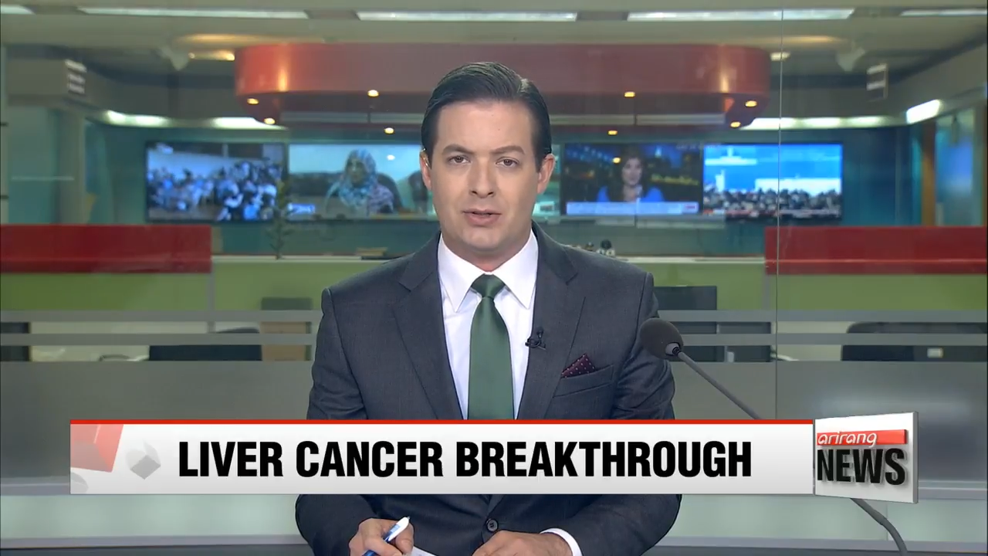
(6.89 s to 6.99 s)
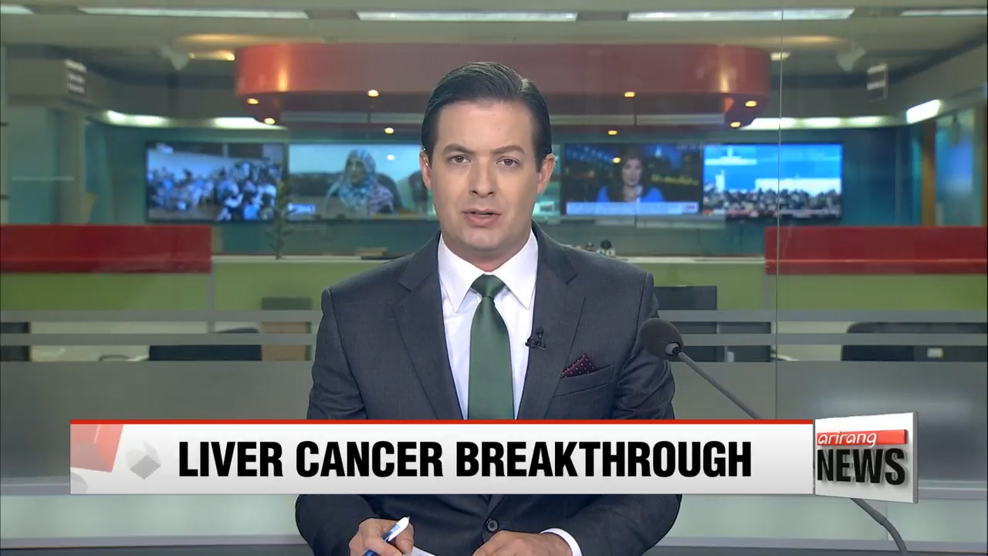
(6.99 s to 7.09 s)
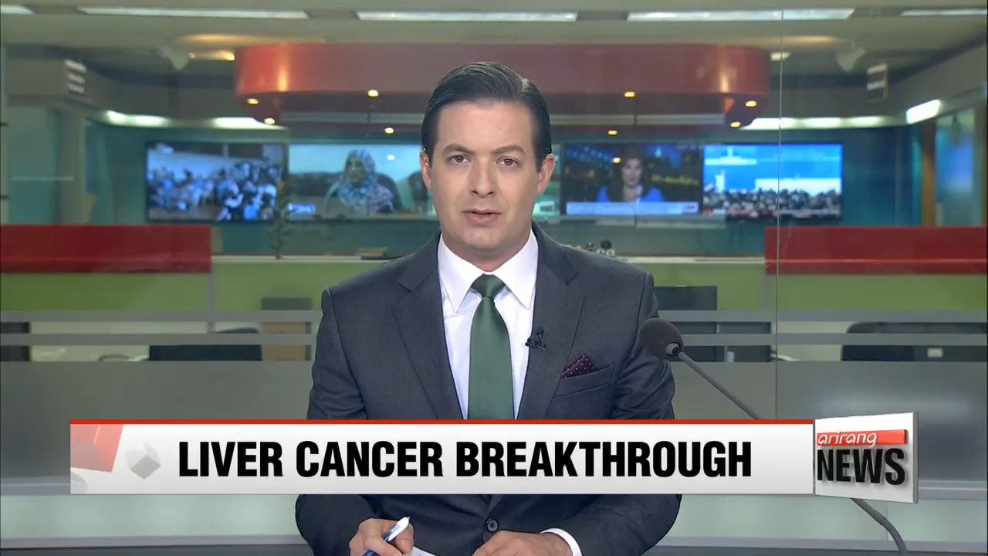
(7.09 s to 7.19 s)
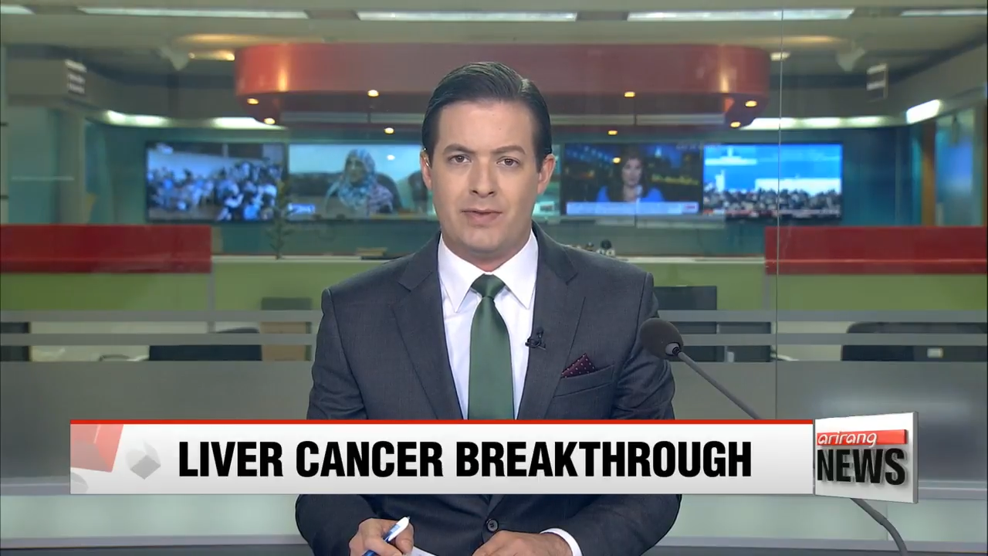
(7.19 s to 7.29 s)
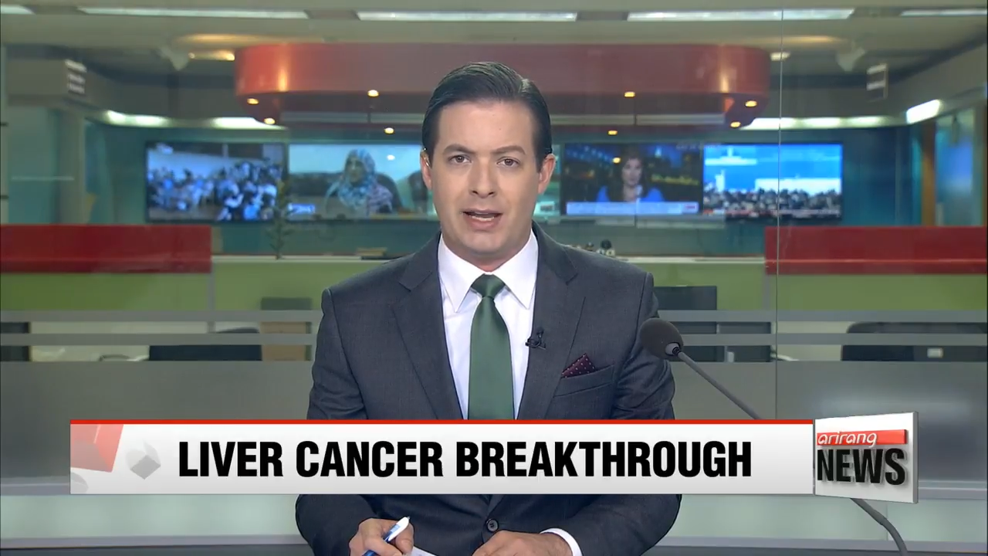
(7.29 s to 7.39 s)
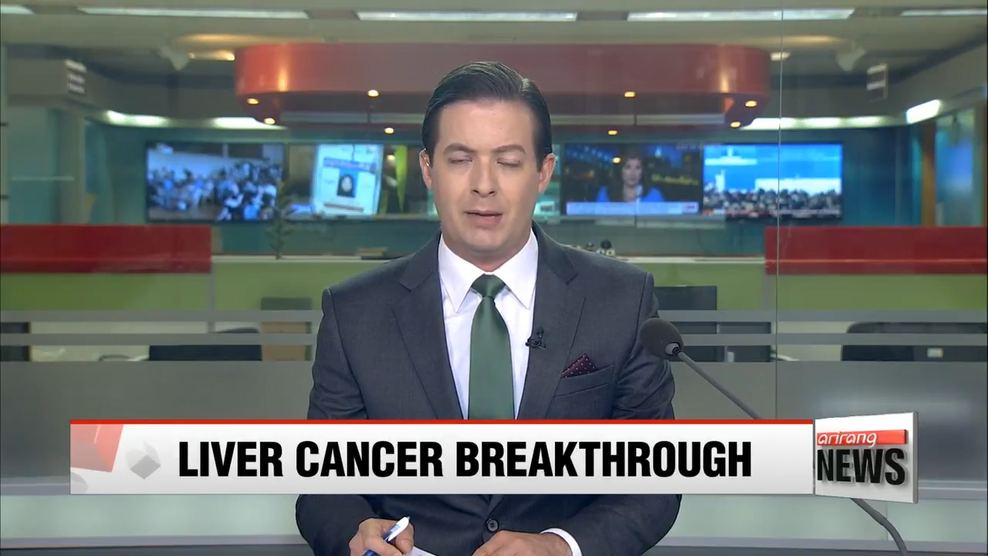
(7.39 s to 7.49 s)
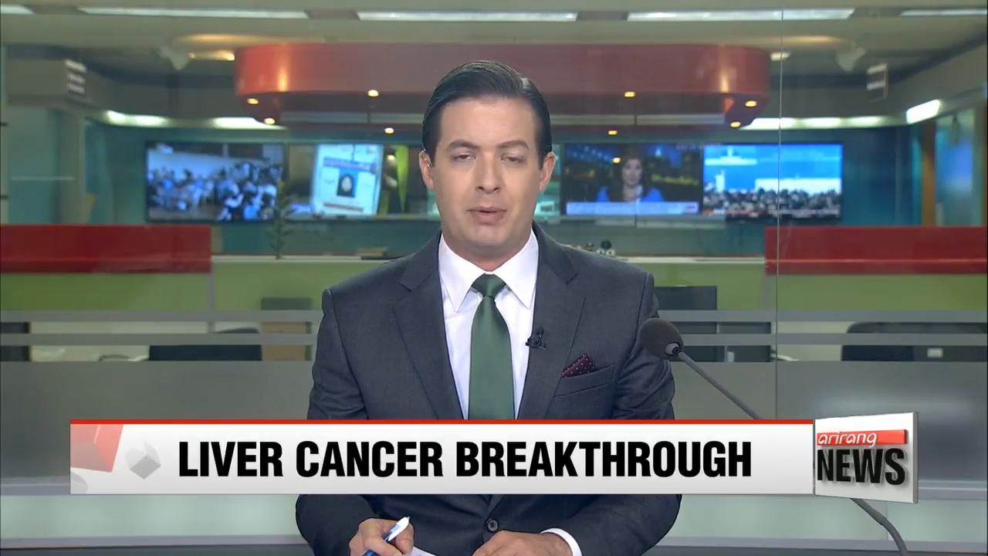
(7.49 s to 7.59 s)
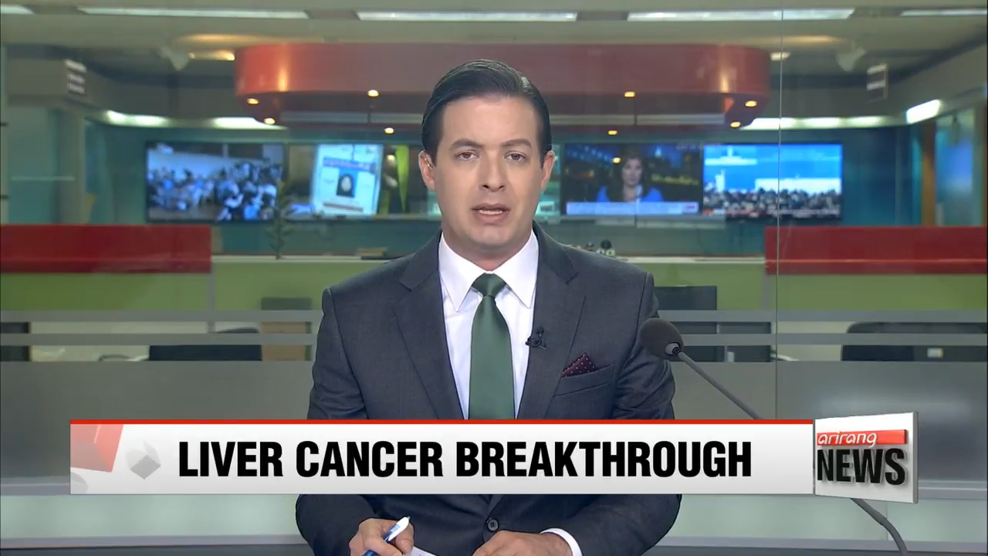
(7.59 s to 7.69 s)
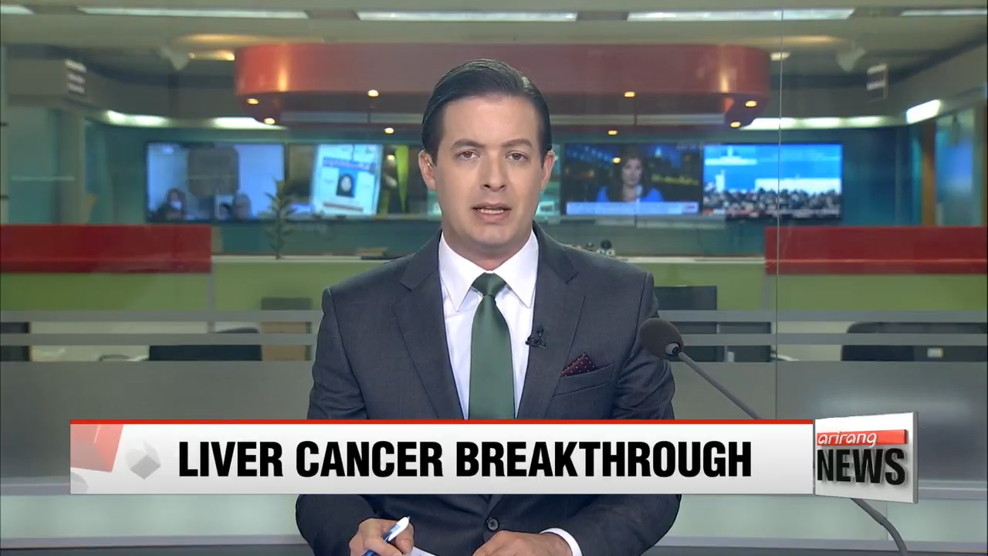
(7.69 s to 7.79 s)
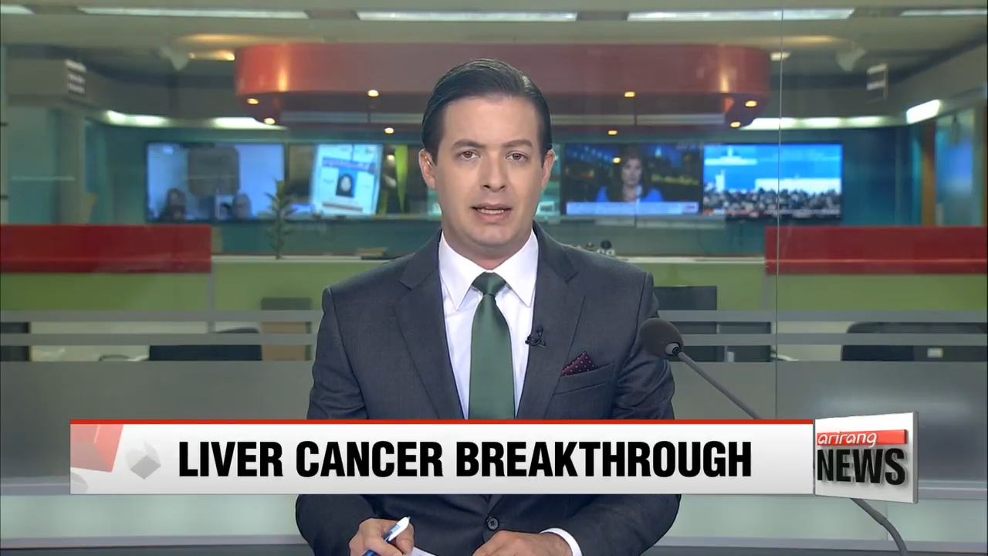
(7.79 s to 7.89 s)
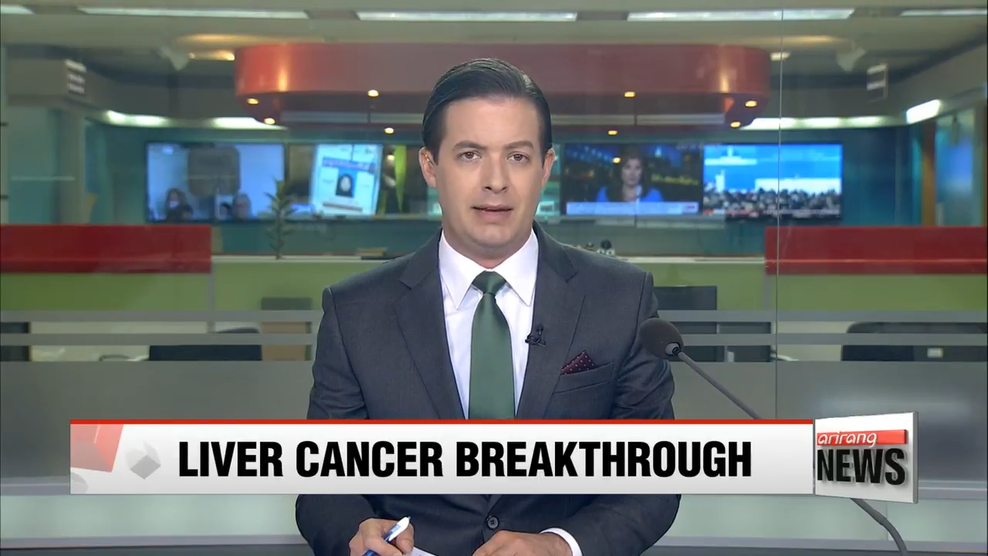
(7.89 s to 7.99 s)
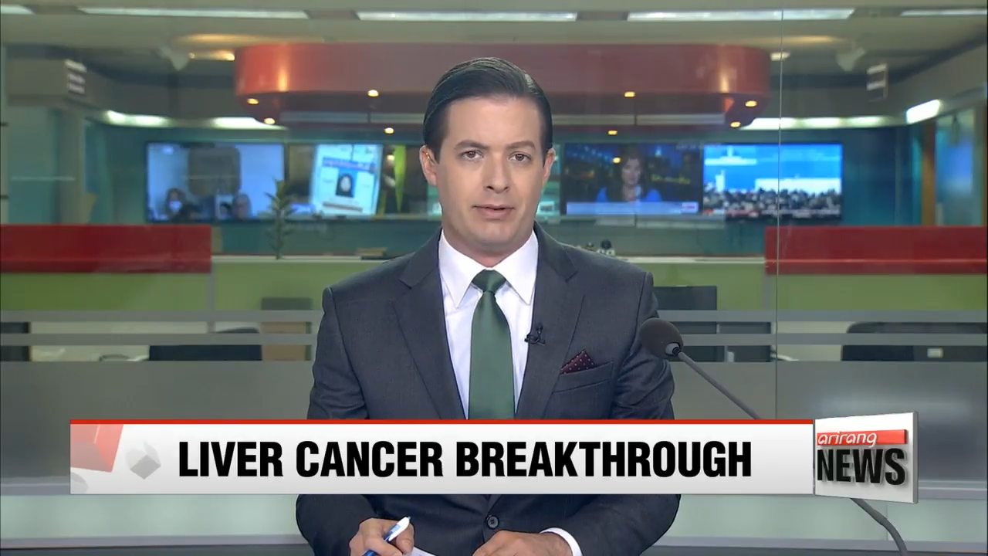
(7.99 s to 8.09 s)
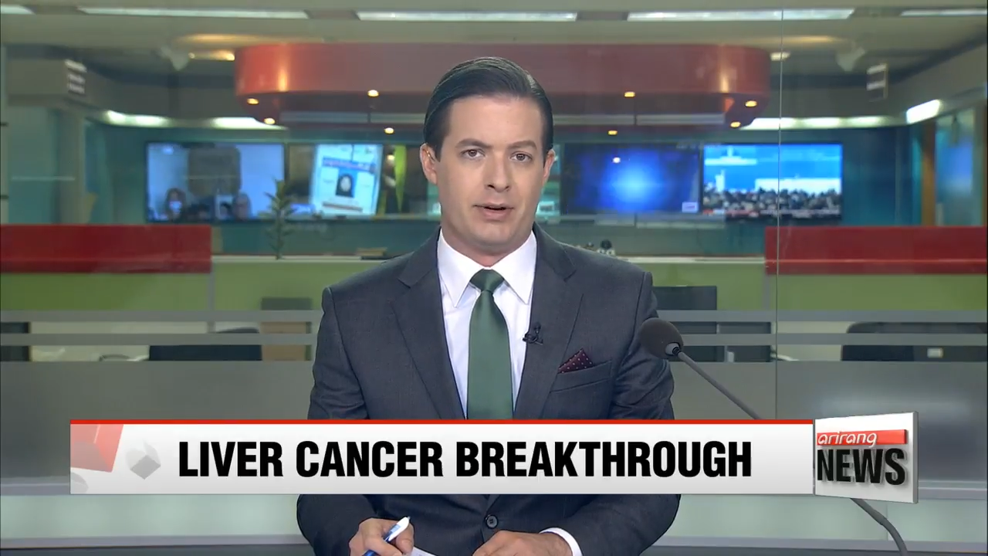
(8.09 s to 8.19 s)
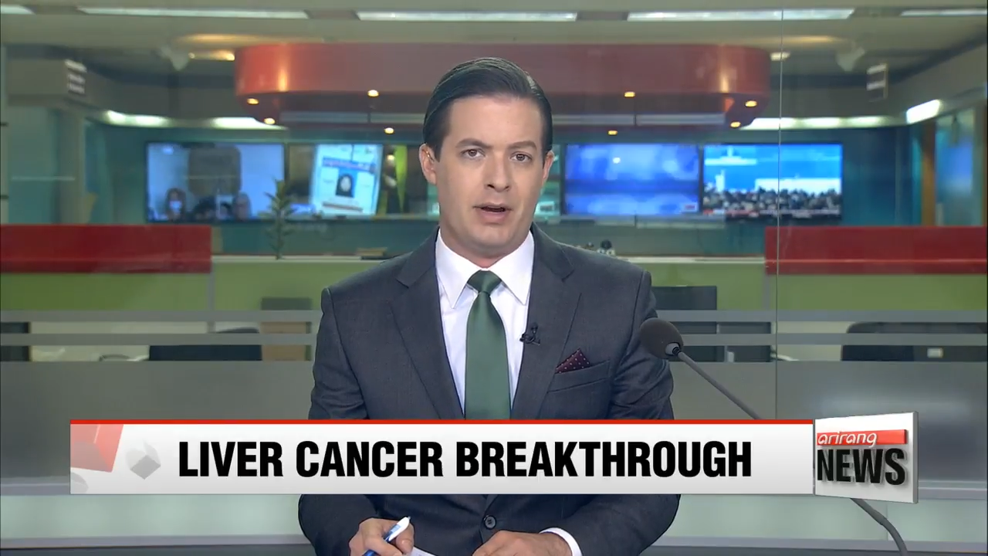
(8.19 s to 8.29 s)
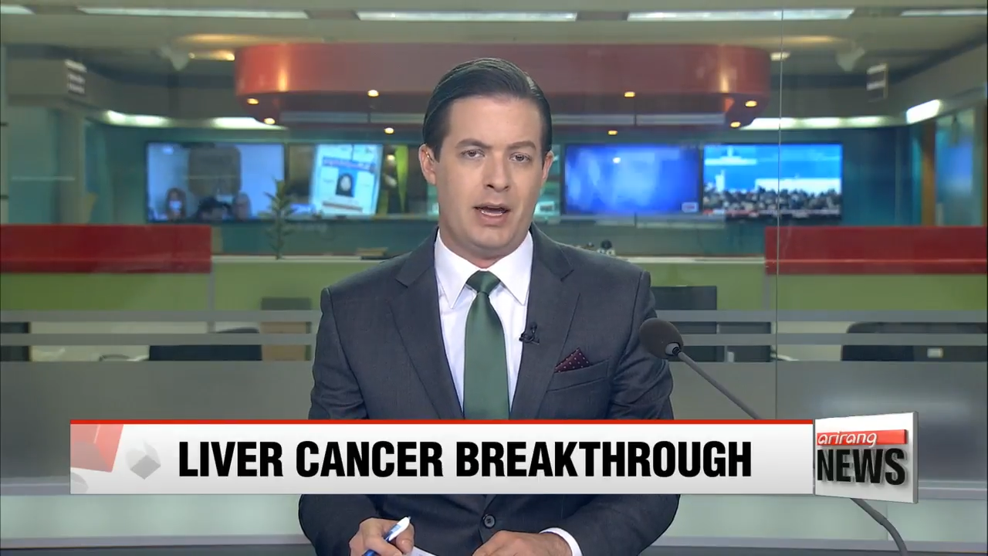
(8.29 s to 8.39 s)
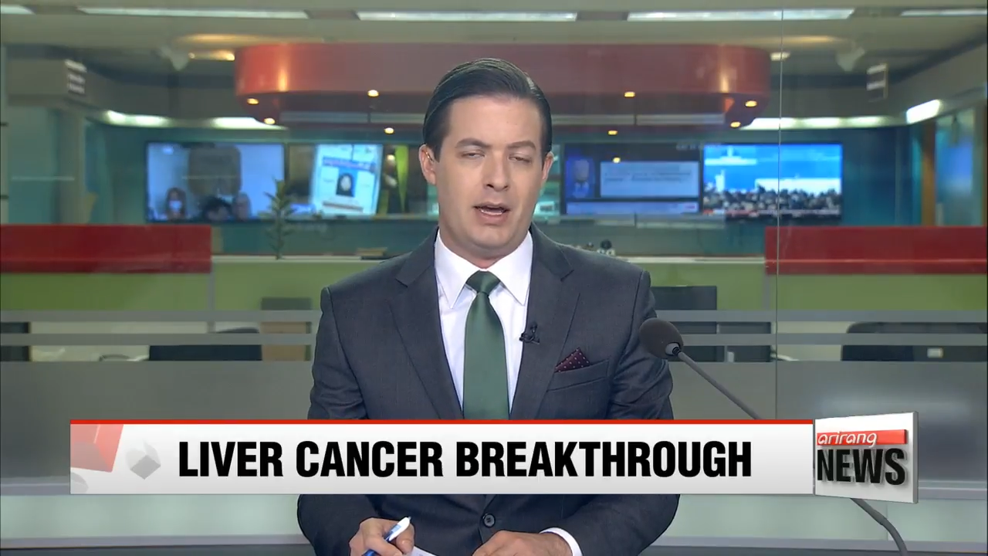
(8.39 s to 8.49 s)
to develop in the liver.